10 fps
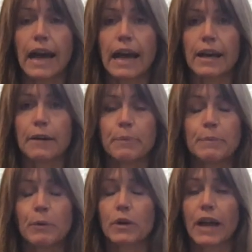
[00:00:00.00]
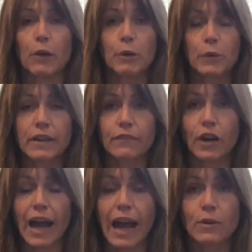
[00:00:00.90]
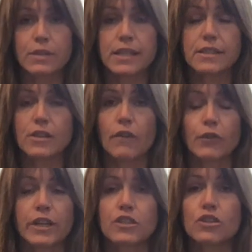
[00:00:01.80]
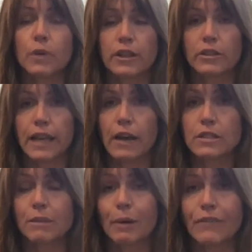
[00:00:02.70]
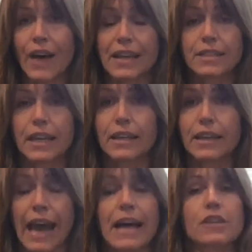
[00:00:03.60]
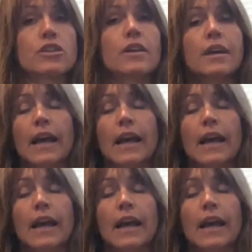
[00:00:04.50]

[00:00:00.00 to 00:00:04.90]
Uh, people were elbowing for houses, offering 200,000 dollars above asking in cash,